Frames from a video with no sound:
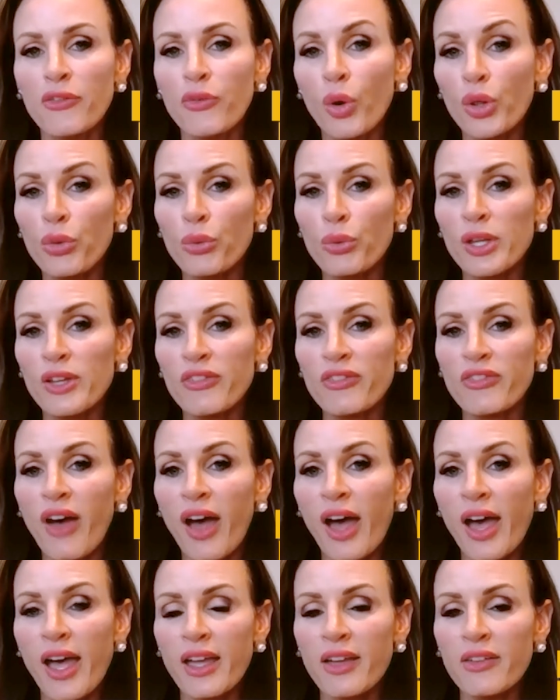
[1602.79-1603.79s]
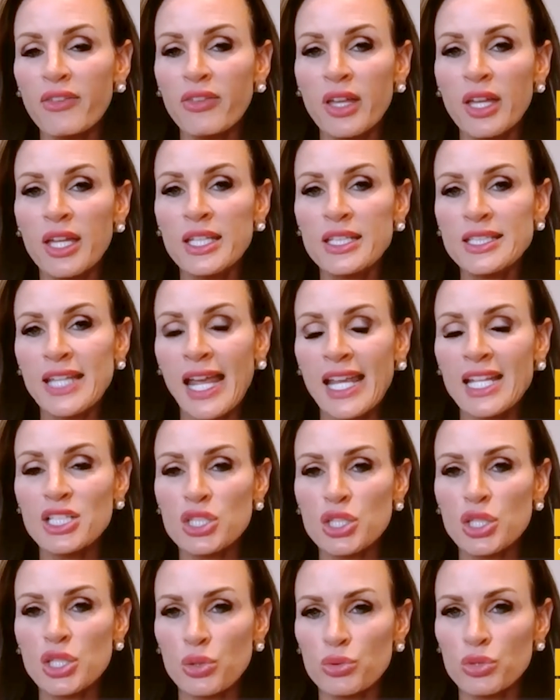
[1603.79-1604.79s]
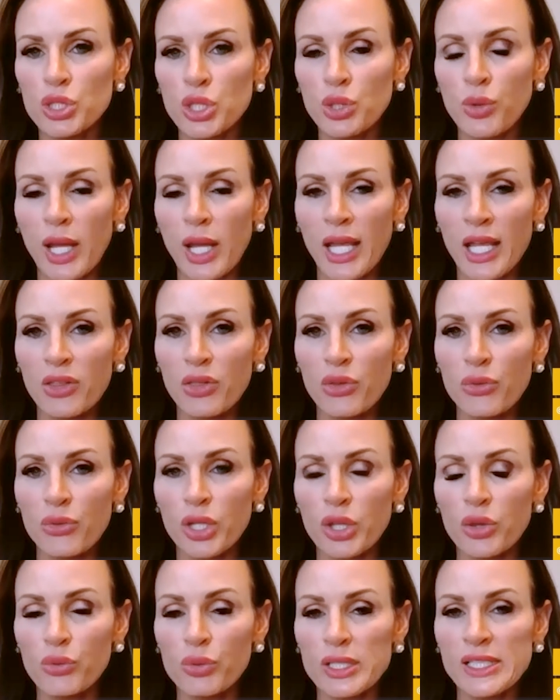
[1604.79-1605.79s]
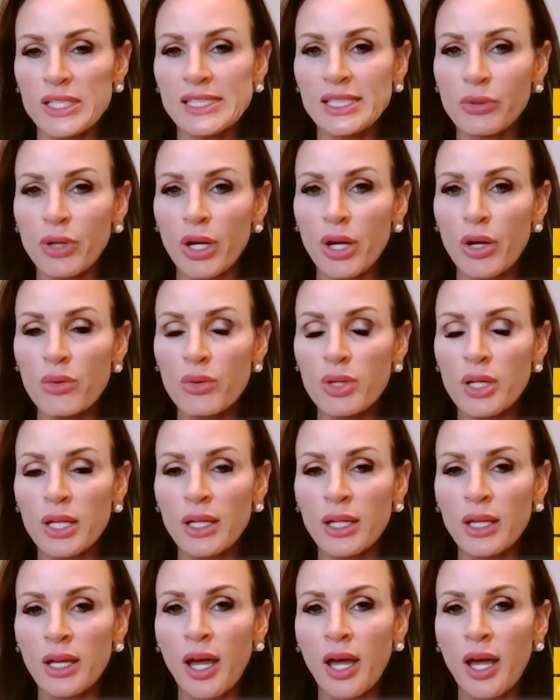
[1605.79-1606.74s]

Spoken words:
435-922-8330.